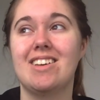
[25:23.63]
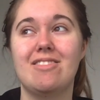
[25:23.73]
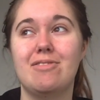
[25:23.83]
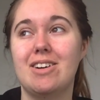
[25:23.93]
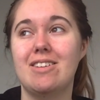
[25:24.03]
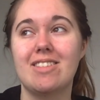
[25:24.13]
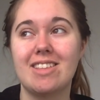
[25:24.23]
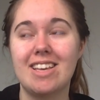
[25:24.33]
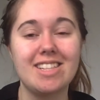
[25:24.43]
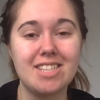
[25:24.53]
well,
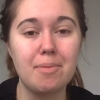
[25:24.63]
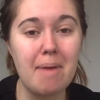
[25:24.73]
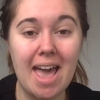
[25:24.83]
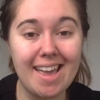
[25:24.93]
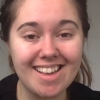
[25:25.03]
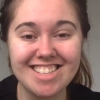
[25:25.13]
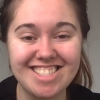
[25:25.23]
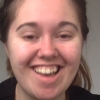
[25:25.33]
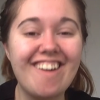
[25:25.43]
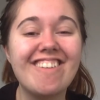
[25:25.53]
until May.
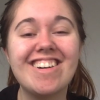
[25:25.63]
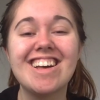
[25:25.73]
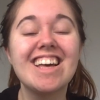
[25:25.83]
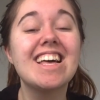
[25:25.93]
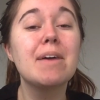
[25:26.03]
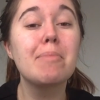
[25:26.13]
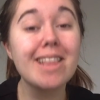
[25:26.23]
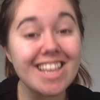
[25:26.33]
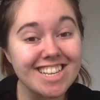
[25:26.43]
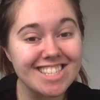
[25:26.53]
So
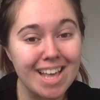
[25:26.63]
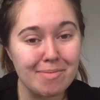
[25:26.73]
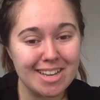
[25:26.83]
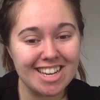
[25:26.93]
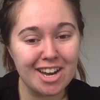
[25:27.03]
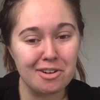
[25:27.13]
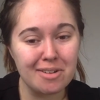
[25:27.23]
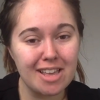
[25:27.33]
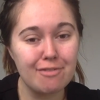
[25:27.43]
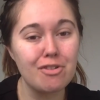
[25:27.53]
please let me know
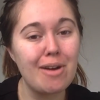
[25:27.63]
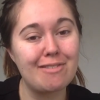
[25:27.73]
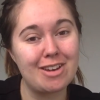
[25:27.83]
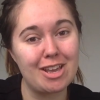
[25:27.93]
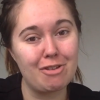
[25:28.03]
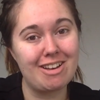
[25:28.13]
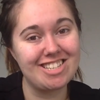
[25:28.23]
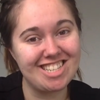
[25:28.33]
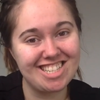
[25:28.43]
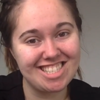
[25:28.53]
if you have any
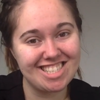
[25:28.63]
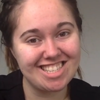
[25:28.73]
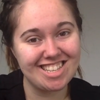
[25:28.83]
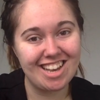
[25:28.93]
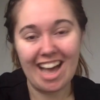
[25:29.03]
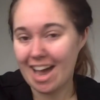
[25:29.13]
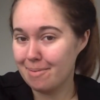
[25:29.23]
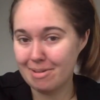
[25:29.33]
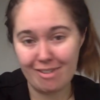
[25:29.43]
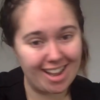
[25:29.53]
questions.
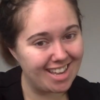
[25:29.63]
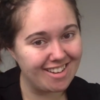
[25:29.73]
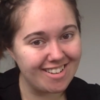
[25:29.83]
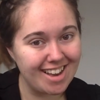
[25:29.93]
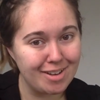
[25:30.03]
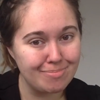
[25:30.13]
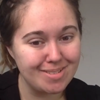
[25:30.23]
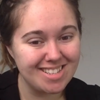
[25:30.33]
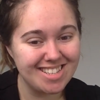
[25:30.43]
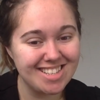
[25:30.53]
I'm right here to help.
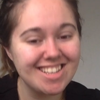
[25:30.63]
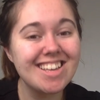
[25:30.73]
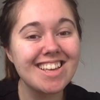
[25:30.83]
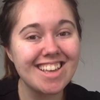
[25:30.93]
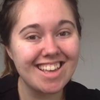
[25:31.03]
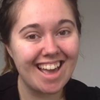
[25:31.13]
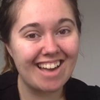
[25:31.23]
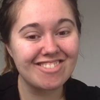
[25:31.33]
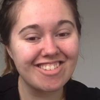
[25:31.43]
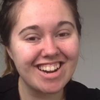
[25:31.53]
Have
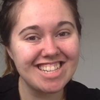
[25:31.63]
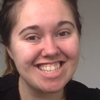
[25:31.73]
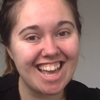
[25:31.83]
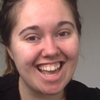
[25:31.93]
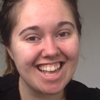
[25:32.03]
a great day.